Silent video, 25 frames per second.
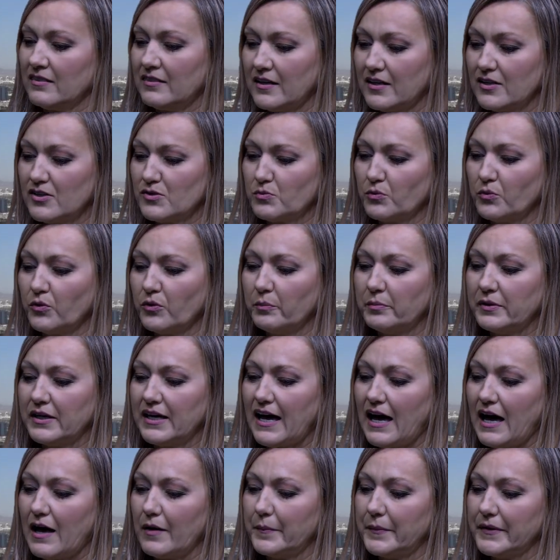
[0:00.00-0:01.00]
they will be
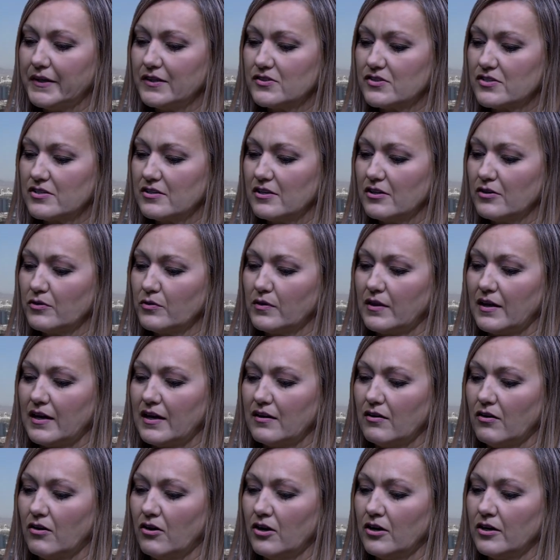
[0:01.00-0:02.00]
happy to know
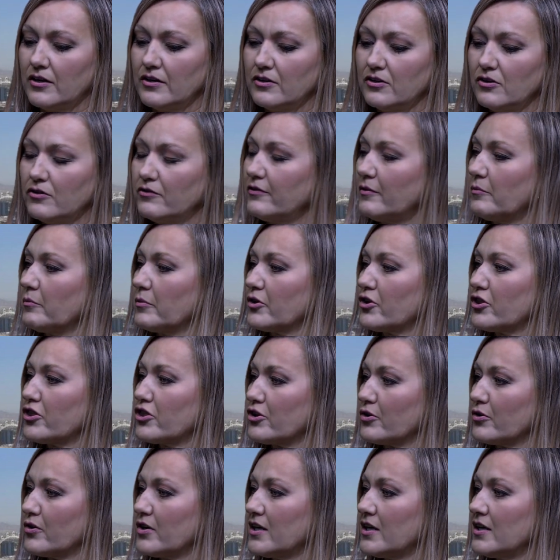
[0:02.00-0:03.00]
that on November
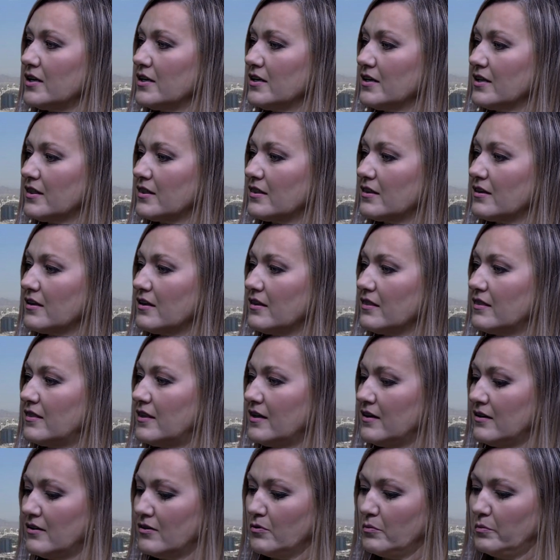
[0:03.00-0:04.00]
30th,
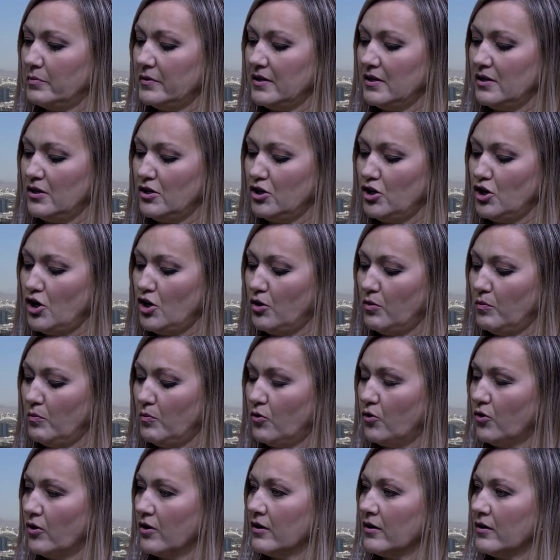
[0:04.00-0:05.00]
there'll be no
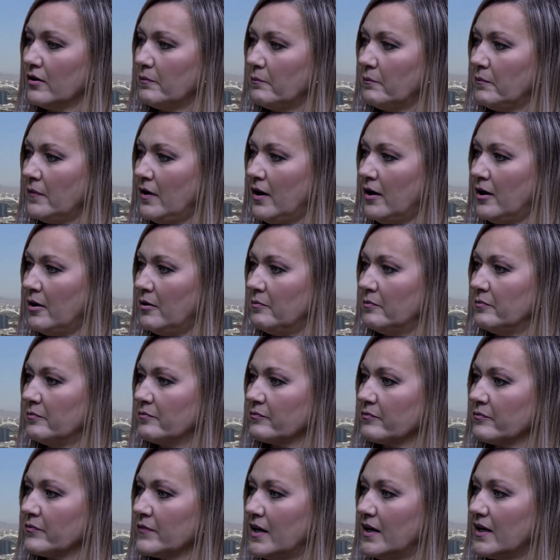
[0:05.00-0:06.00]
more
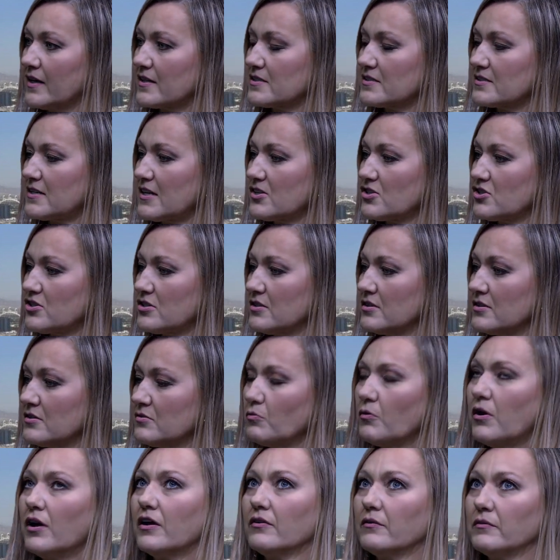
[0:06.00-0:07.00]
extension.
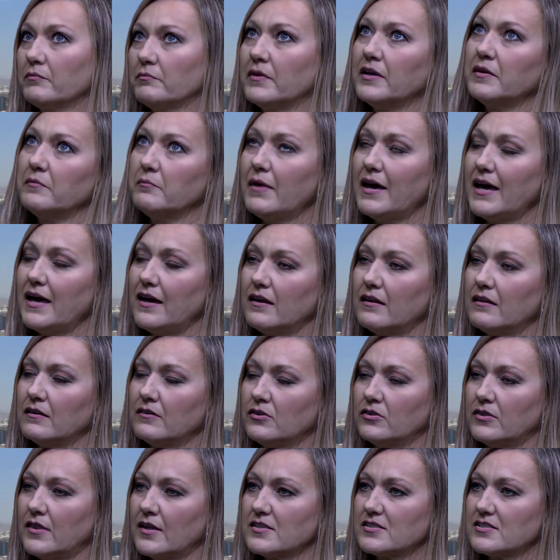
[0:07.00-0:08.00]
Well, in
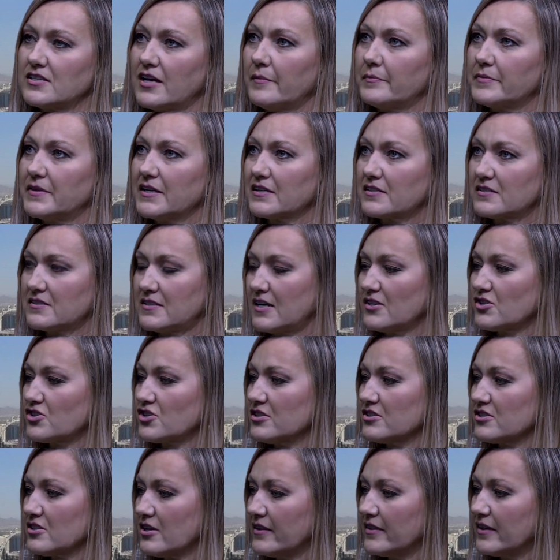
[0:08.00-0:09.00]
May, they stopped the
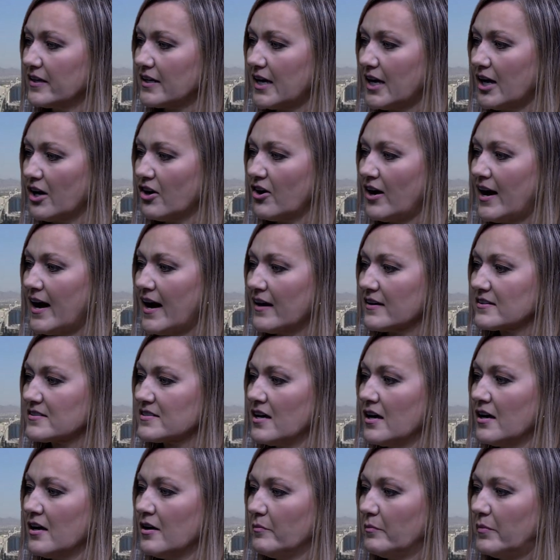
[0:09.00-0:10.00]
extensions on the CARE Acts,
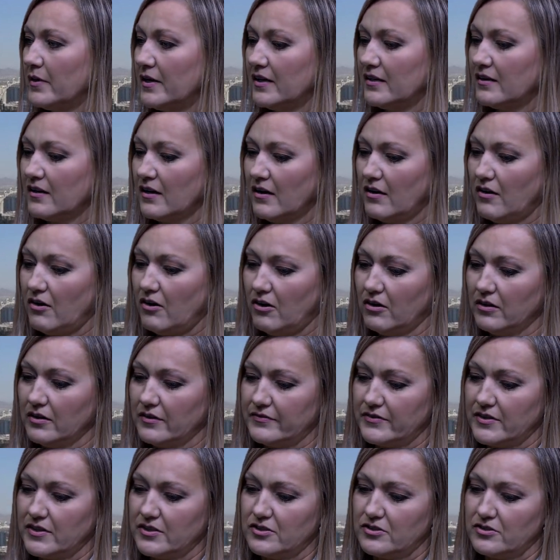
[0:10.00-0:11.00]
but all
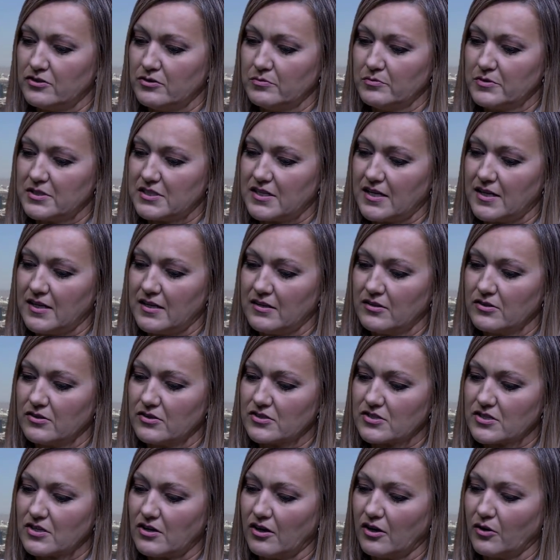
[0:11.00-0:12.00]
of the
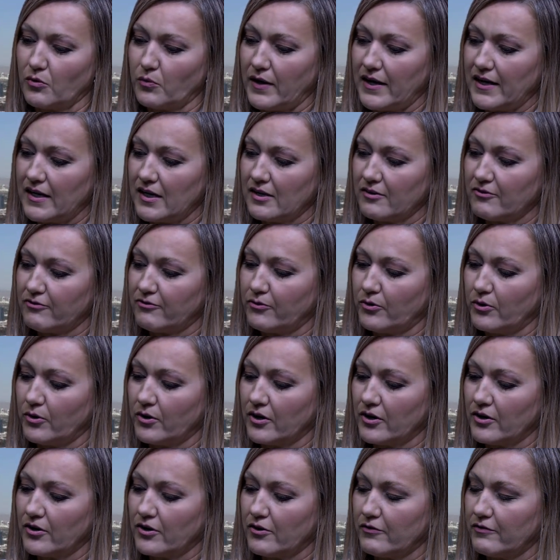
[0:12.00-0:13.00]
doomsdayers are waiting
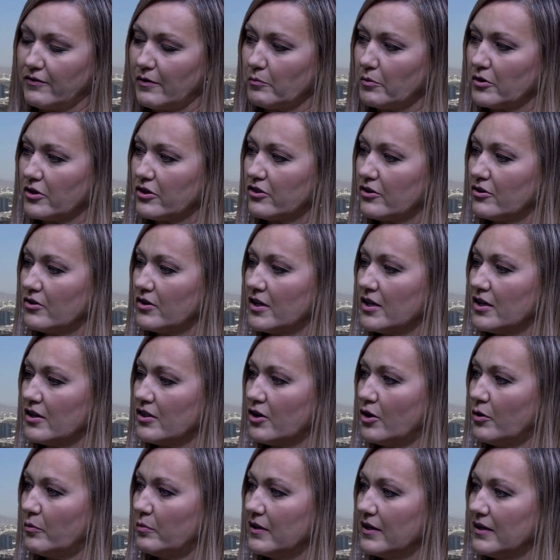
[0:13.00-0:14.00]
for November 30th,
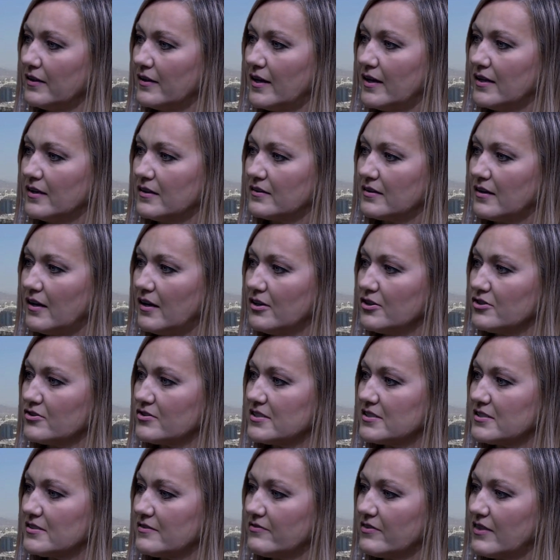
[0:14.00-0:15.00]
hoping that
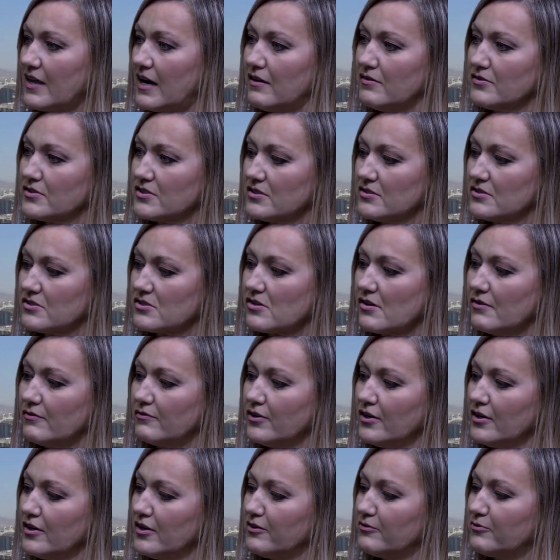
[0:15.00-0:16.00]
hundreds of thousands of
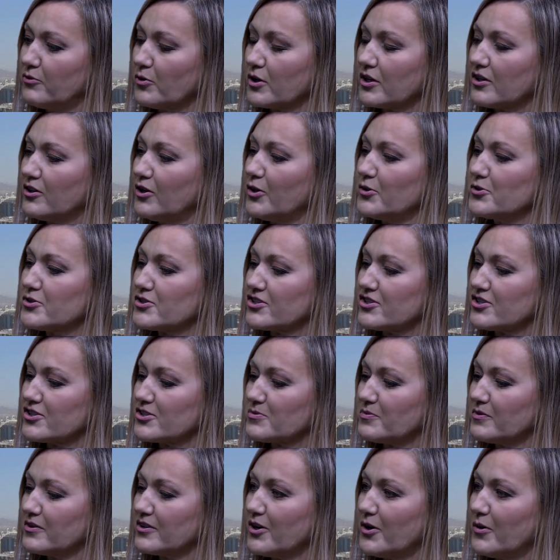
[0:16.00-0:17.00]

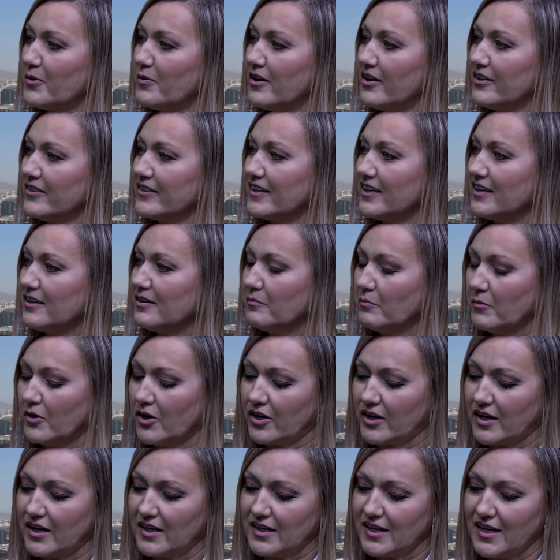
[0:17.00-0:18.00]
foreclosures will go on the
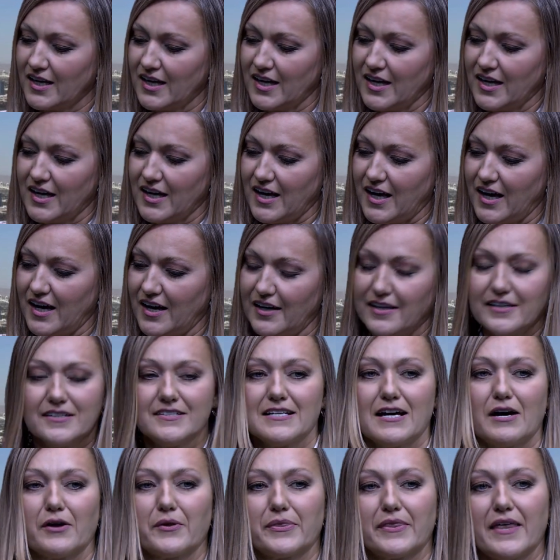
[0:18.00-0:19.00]
market. I
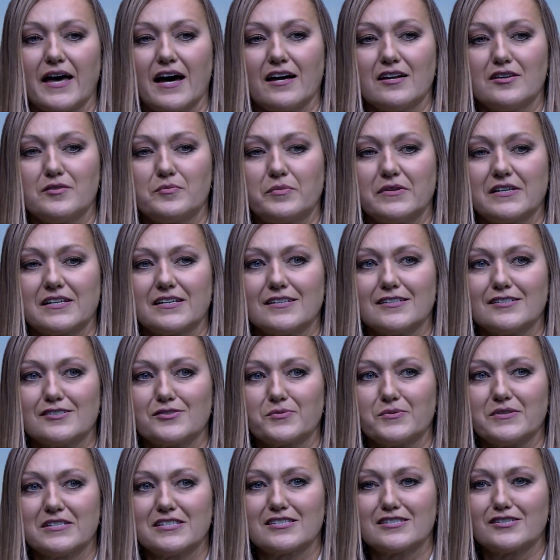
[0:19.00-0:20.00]
doubt that because
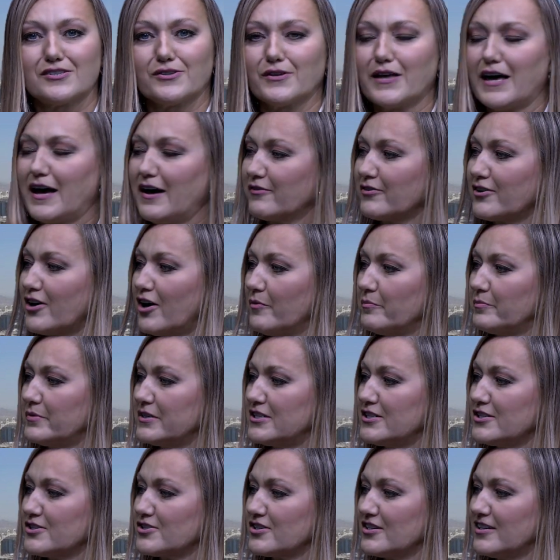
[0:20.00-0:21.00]
we still have
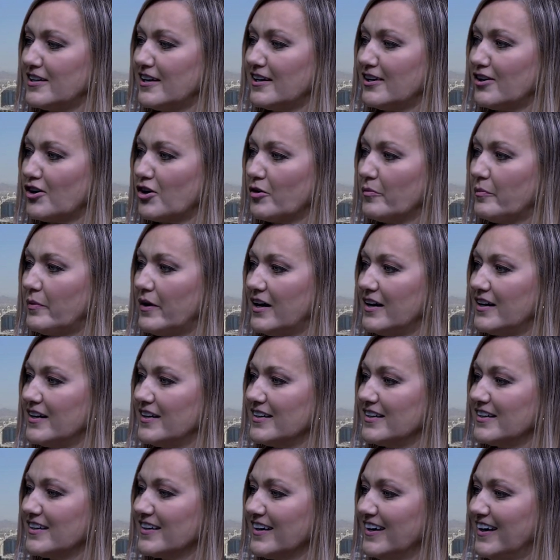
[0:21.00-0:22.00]
competition in our
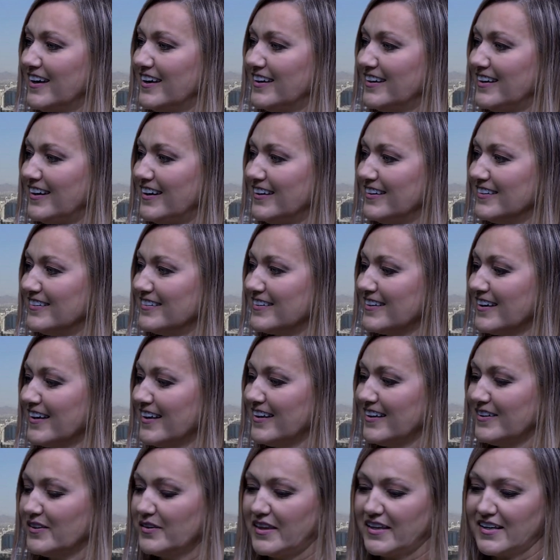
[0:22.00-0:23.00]
buying, and
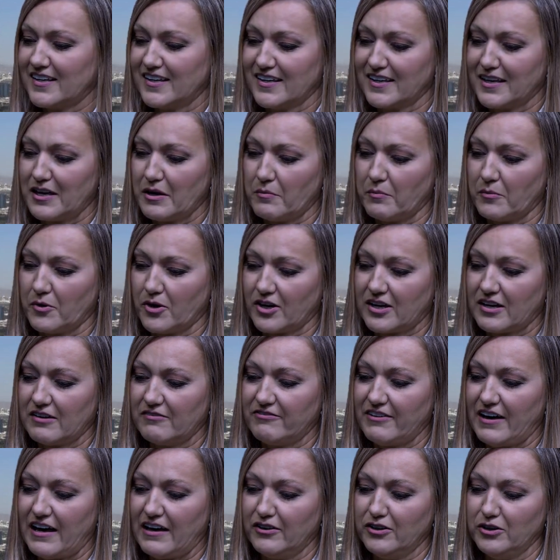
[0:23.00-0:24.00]
they can get market
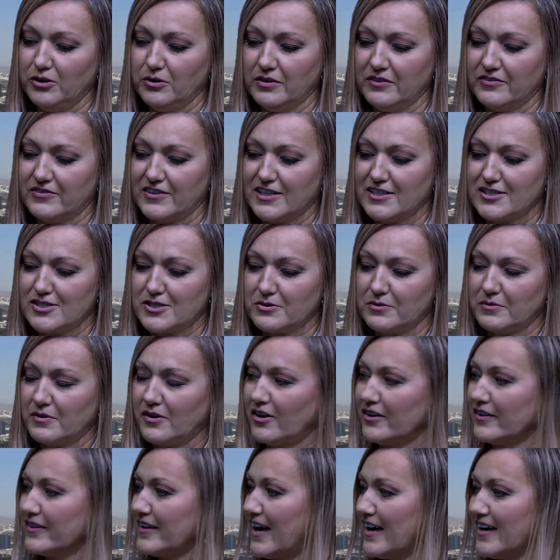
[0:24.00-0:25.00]
value if they do it
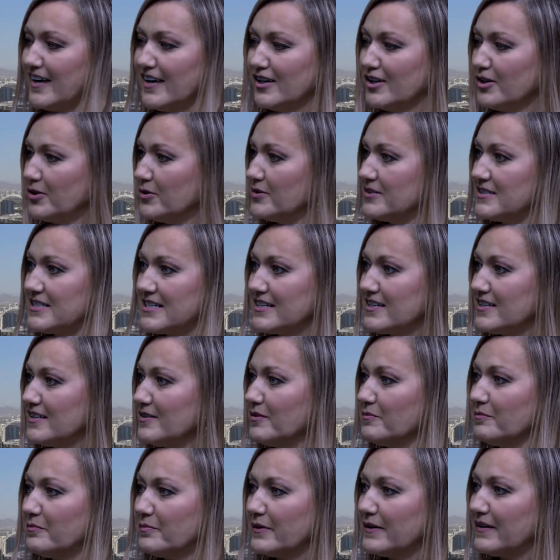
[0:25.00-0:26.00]
on that
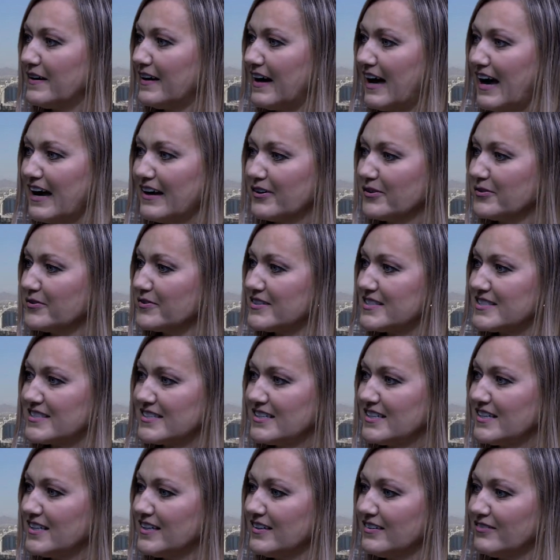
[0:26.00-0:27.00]
NOD, but I don't
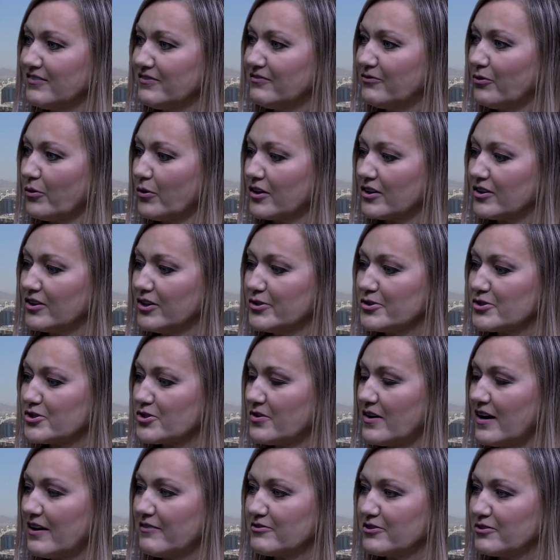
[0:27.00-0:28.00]
see
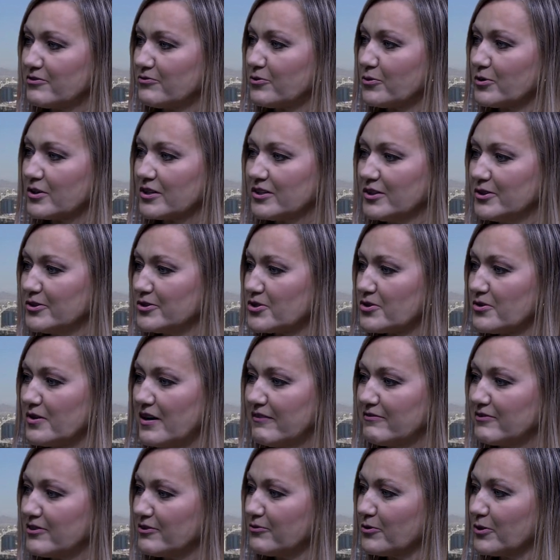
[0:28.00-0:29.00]
foreclosure after foreclosure
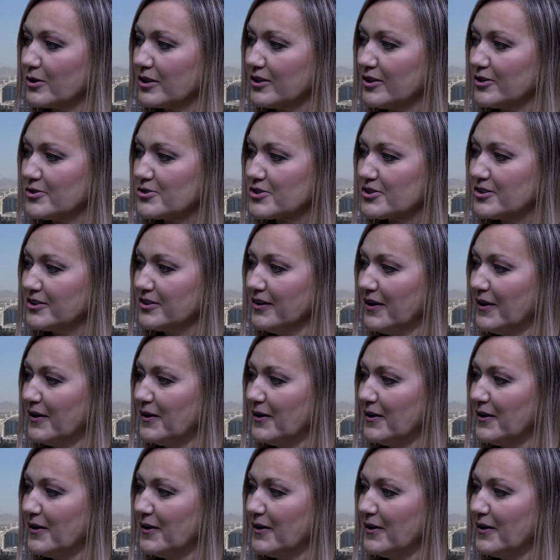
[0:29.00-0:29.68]
after foreclosure.